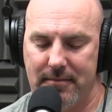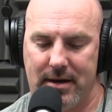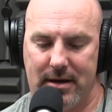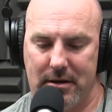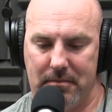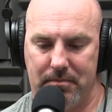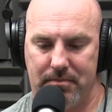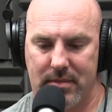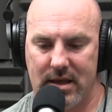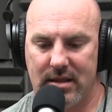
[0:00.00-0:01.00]
Um,
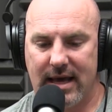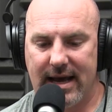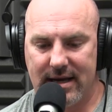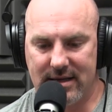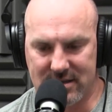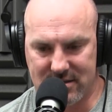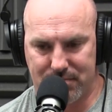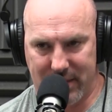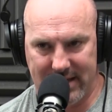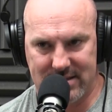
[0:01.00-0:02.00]
that is
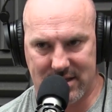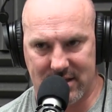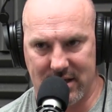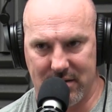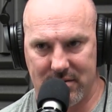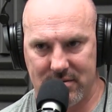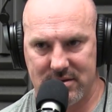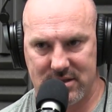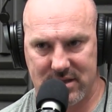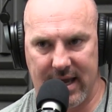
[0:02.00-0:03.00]
basically
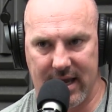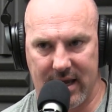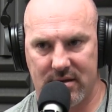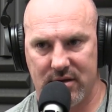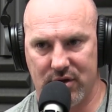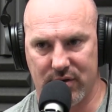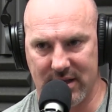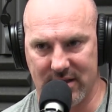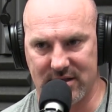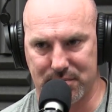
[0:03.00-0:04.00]
saying you're
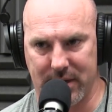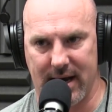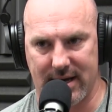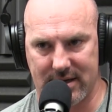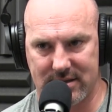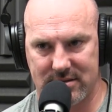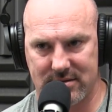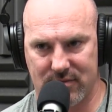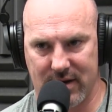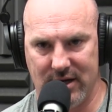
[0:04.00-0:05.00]
in this box,
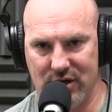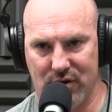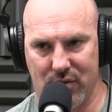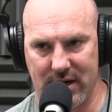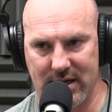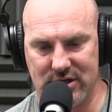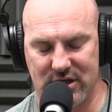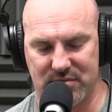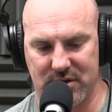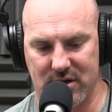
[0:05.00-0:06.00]
mm-hmm. right? And you don't want any
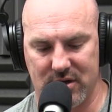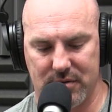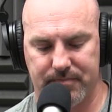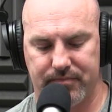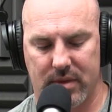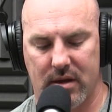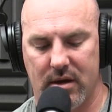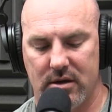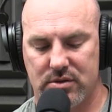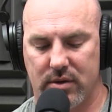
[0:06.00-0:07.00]
judgment on you.
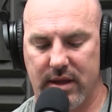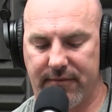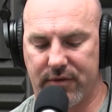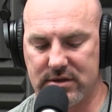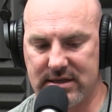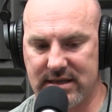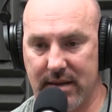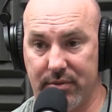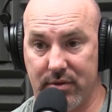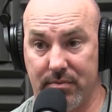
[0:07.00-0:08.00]
Right. So, in that first
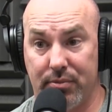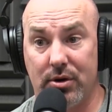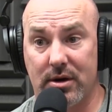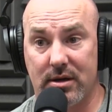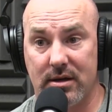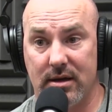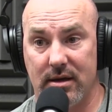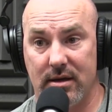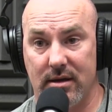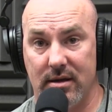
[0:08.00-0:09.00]
example of the book,
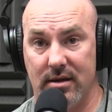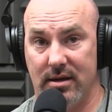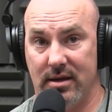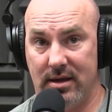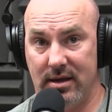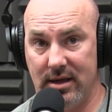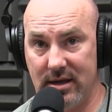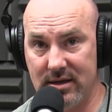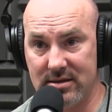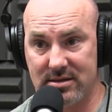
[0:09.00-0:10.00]

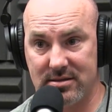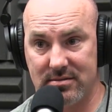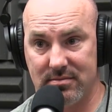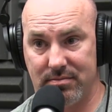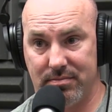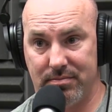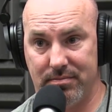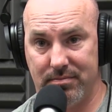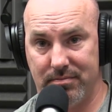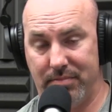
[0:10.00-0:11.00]
he is
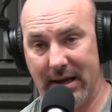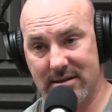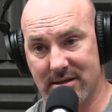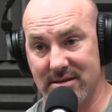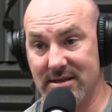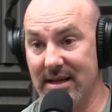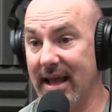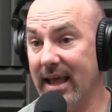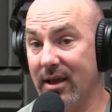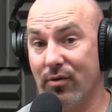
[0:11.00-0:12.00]
basically said,
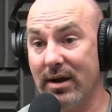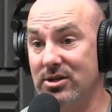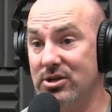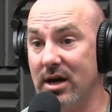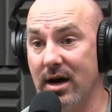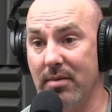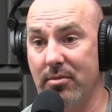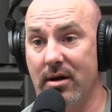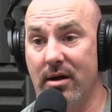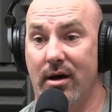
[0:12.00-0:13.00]
Hey, great job
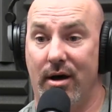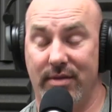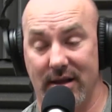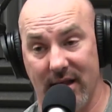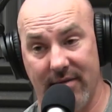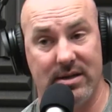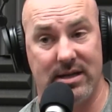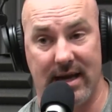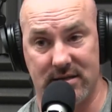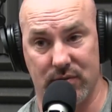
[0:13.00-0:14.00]
on the 11
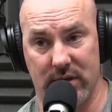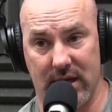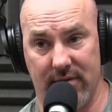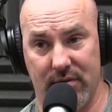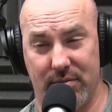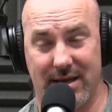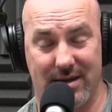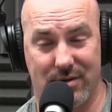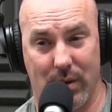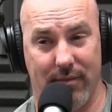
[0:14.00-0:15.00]
tasks that we gave you, but
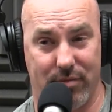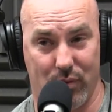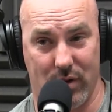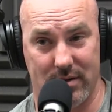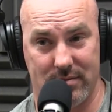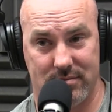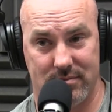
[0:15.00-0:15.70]
that 12th one,